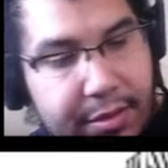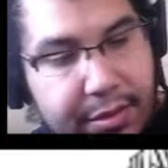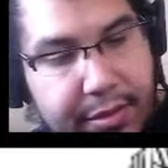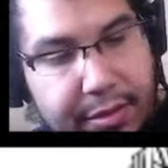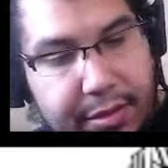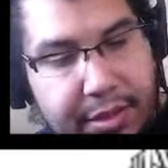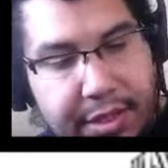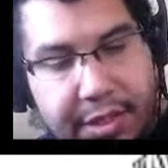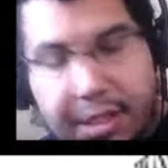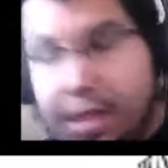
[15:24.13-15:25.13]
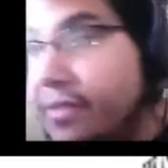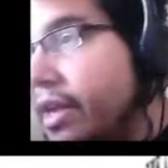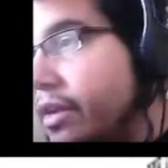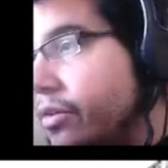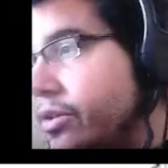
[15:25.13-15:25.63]
And let's save
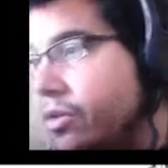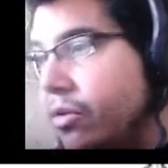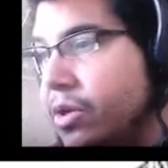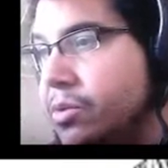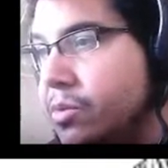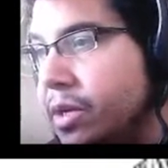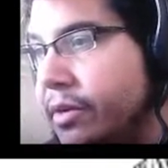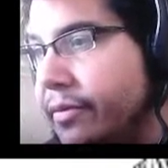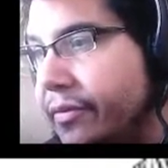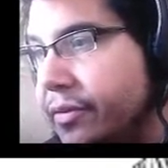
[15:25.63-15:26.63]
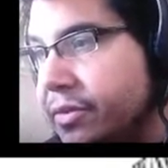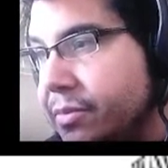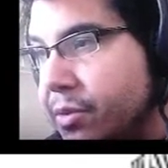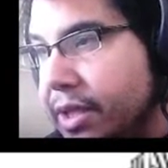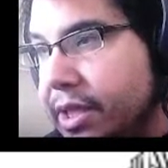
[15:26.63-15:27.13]
that crisscross one for some
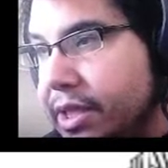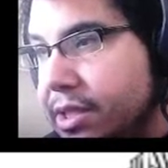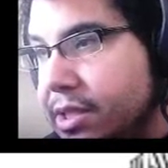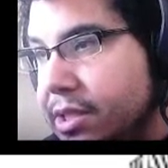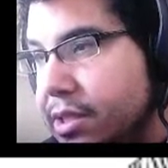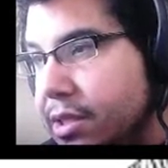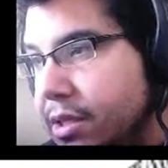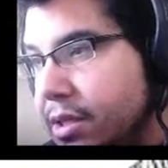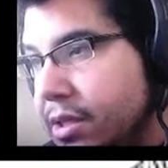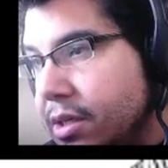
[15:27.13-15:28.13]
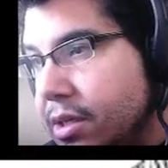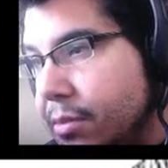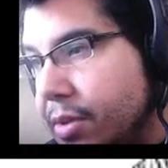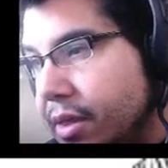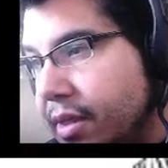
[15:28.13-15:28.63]
uniqueness.
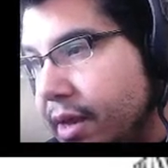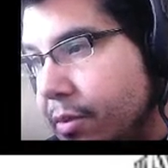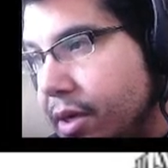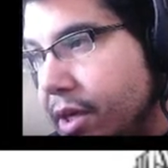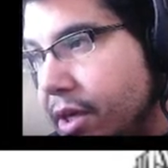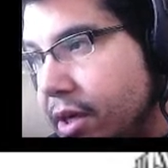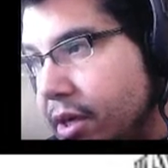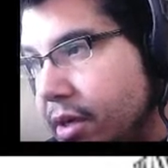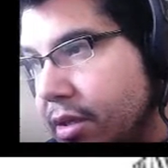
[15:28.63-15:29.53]
Put that one here.